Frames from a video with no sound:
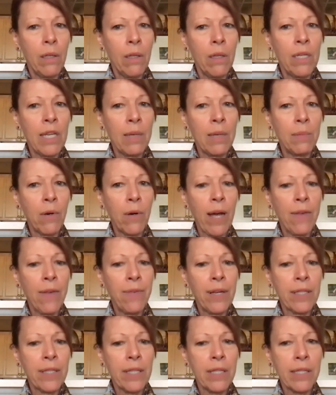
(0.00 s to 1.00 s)
the
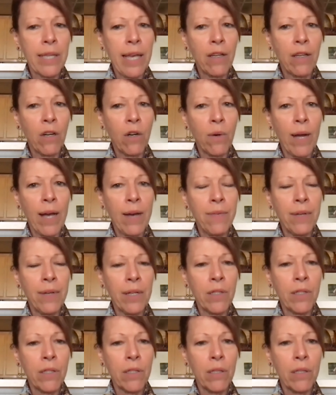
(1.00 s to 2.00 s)
demographics and
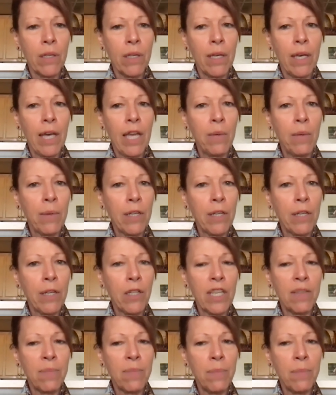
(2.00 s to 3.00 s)
psychographics, and you want to
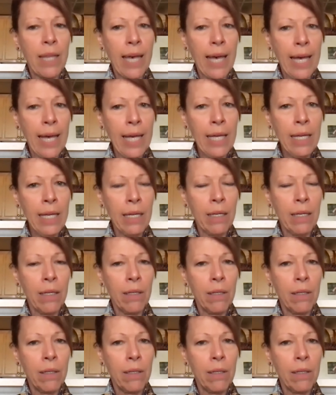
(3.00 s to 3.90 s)
just give me that,